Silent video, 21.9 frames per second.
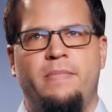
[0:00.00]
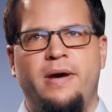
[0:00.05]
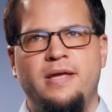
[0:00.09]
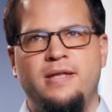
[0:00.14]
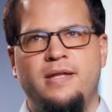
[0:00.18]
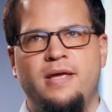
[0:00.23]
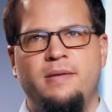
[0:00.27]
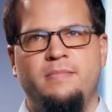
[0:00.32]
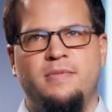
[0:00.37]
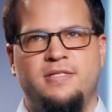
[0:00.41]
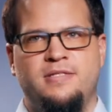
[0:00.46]

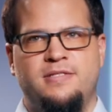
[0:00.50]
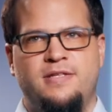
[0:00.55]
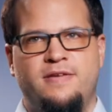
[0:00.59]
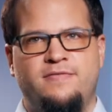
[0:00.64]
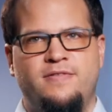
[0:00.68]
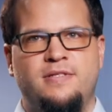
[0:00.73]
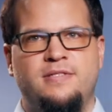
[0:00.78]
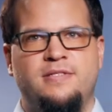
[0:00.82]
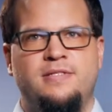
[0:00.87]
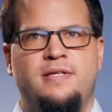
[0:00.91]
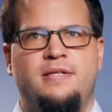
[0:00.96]
My name is
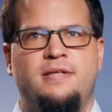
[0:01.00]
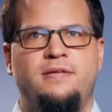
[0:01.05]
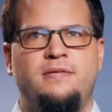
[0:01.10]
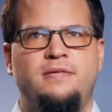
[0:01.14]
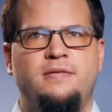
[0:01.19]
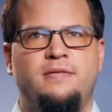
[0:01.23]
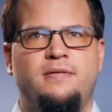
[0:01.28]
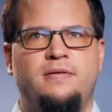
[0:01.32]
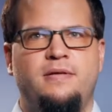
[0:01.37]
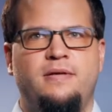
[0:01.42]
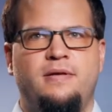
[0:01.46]
Stephan
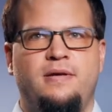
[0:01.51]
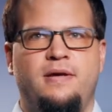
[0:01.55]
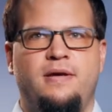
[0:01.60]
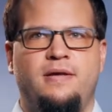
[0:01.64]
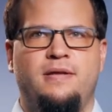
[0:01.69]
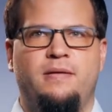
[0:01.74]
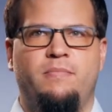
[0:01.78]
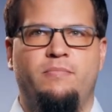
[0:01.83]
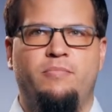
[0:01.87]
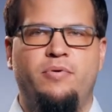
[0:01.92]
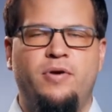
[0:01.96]
Zelle,
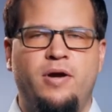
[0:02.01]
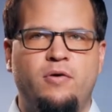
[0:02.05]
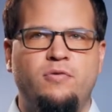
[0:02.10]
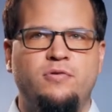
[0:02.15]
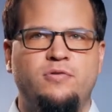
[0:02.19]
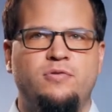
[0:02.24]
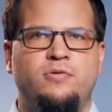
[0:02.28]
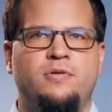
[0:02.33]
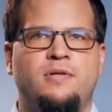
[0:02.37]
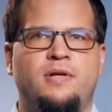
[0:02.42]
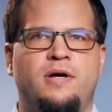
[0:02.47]
and I'm
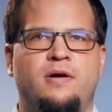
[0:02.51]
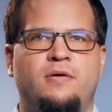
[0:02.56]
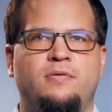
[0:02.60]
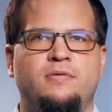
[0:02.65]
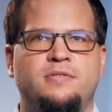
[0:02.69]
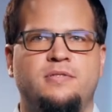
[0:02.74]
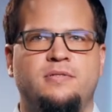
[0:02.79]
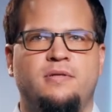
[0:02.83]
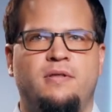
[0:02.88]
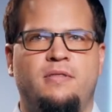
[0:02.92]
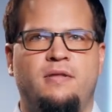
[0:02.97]
proud to
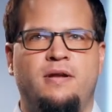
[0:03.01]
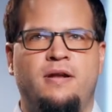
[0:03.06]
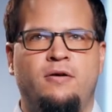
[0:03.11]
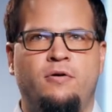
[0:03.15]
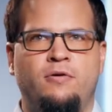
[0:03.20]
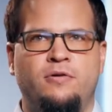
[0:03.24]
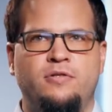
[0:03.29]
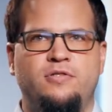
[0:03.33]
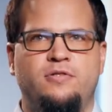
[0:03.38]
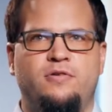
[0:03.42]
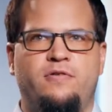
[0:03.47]
announce the
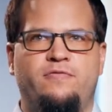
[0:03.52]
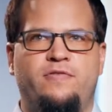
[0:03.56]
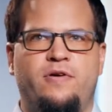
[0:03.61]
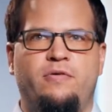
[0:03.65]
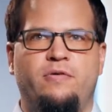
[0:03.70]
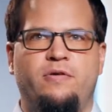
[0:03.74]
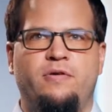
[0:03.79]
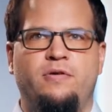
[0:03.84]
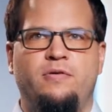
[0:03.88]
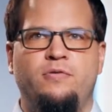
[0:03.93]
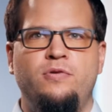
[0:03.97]
launch
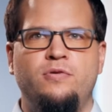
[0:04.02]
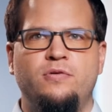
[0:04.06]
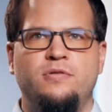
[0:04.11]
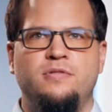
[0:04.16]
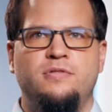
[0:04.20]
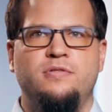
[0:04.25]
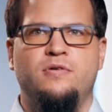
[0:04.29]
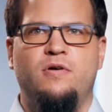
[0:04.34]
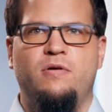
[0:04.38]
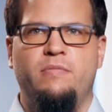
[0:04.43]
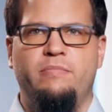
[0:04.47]
of our
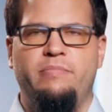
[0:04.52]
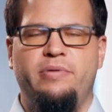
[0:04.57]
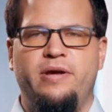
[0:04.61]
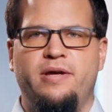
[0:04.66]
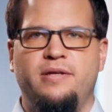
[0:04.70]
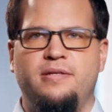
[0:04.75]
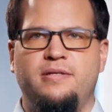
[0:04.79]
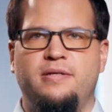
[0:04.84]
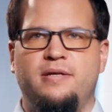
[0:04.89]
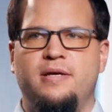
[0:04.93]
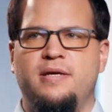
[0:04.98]
newest
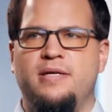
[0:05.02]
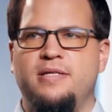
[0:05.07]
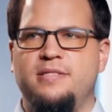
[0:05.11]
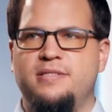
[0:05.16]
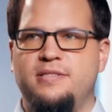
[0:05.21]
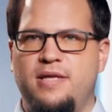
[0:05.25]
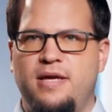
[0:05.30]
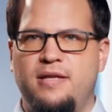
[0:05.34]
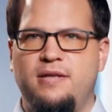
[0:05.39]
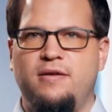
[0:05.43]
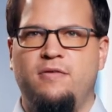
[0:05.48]
compact,
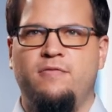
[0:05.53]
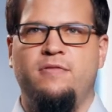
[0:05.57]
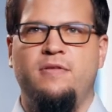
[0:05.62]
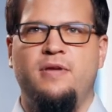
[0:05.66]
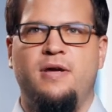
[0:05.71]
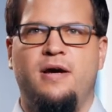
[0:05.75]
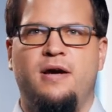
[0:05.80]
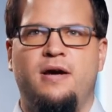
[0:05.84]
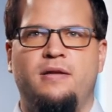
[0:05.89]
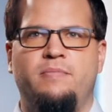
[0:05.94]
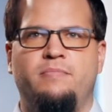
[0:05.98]

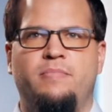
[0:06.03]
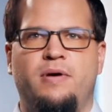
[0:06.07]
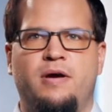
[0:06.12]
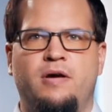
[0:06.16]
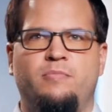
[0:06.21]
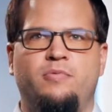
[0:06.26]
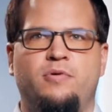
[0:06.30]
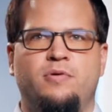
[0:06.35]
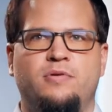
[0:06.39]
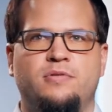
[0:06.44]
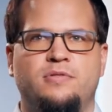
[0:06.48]
state-of-the-art
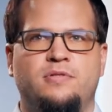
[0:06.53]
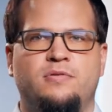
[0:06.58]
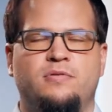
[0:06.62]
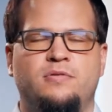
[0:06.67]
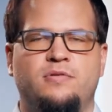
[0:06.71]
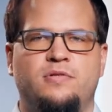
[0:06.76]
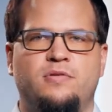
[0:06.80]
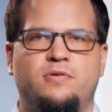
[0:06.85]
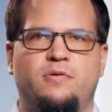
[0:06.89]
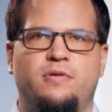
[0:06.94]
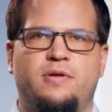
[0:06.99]
bioprocess
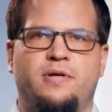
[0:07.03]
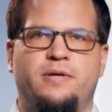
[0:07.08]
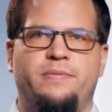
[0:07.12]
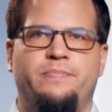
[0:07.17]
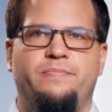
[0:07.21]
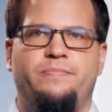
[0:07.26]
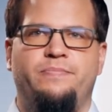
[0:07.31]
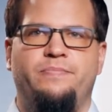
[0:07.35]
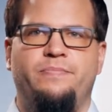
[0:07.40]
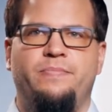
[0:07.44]
controller,